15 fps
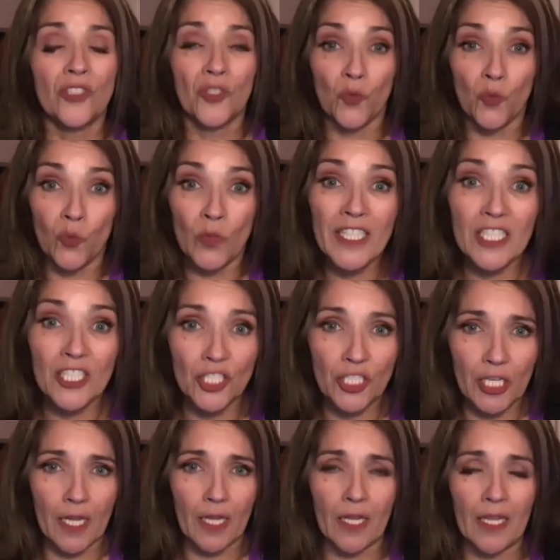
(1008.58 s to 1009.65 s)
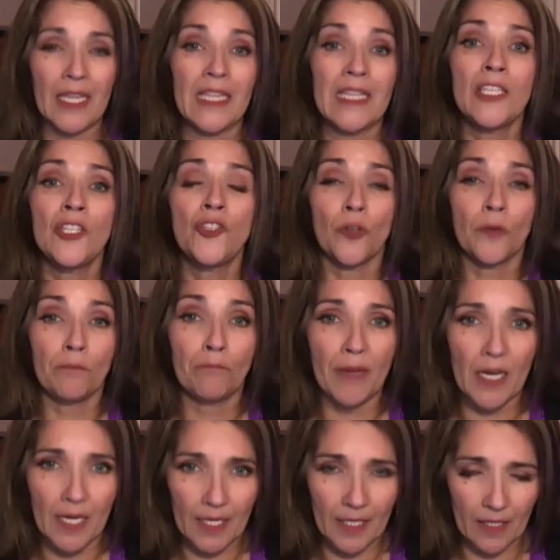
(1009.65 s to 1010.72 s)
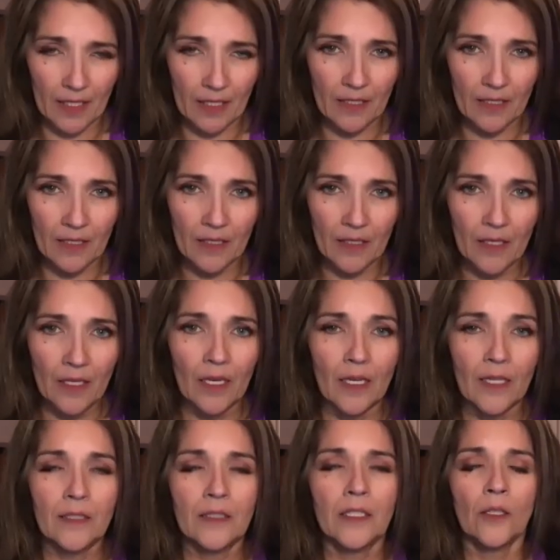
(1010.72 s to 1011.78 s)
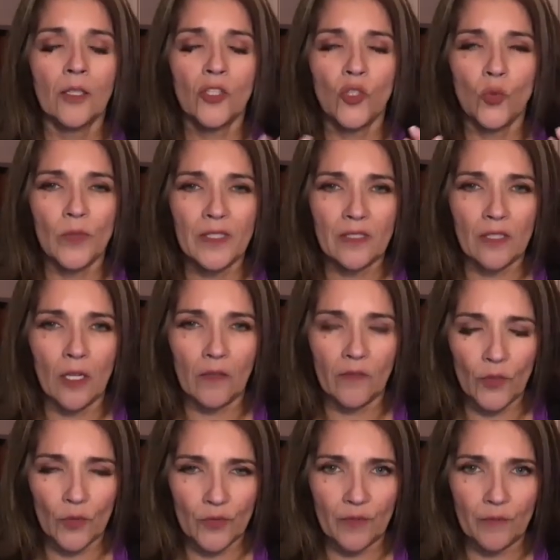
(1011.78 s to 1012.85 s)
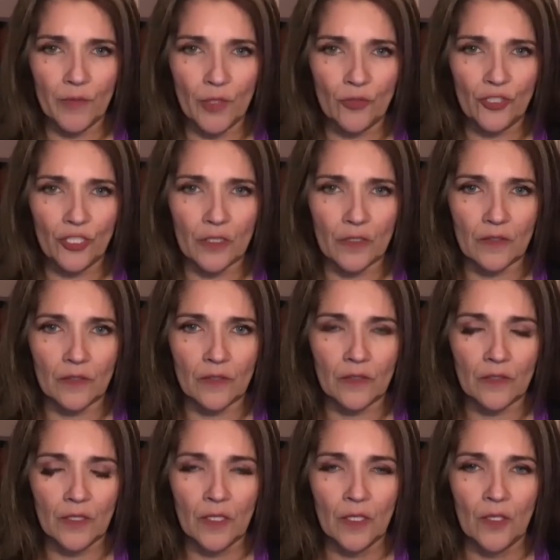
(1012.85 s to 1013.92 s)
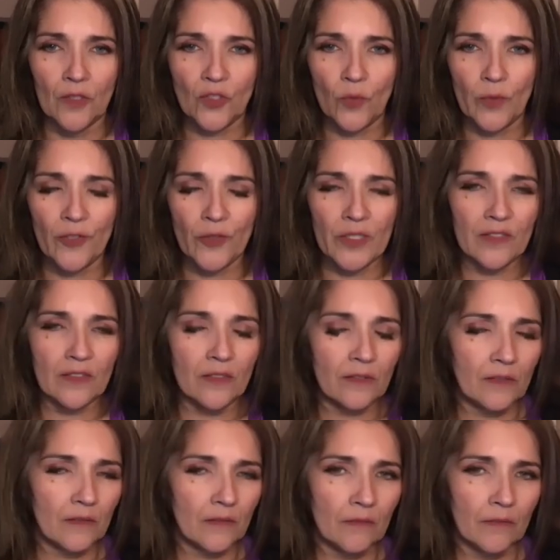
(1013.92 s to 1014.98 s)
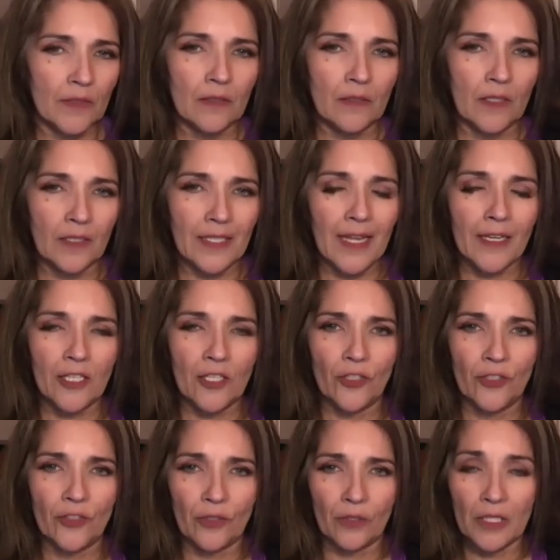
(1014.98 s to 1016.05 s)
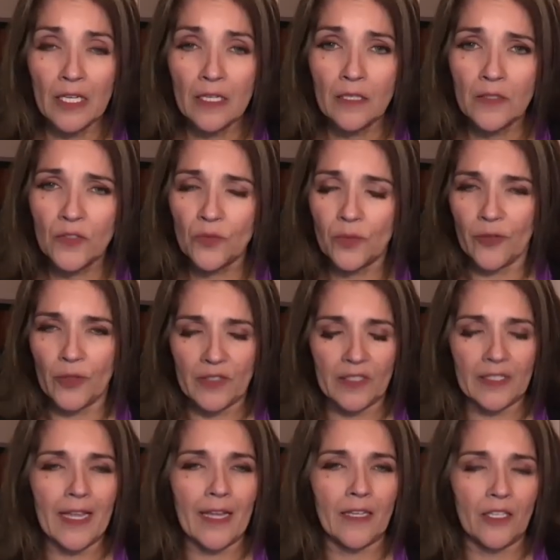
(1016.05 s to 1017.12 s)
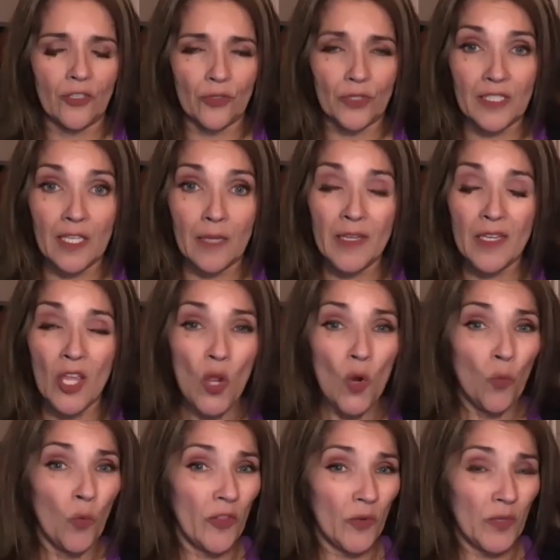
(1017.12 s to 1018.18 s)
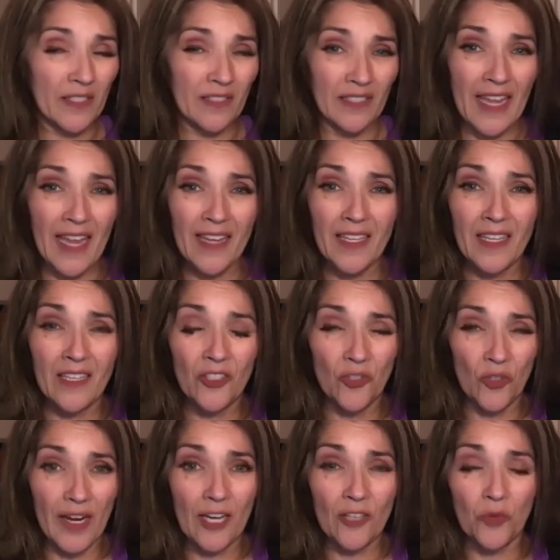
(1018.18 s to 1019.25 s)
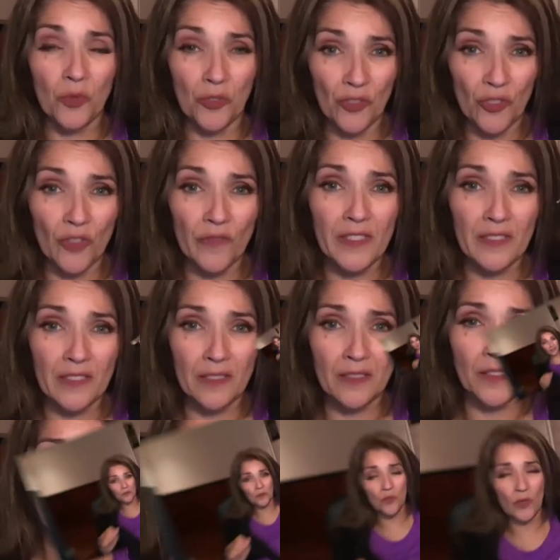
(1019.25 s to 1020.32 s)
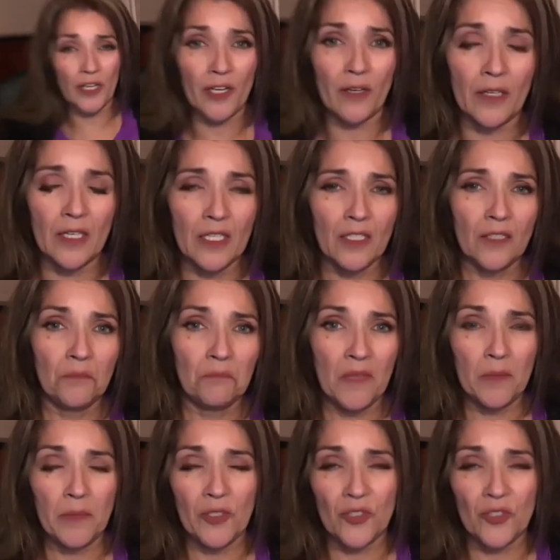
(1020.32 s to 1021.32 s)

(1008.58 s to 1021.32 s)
to ricochet in your body until you resolve those emotions. So whether it's attacking your lungs, whether it's attacking your stomach, whether it's attacking your actual nervous system, where maybe you're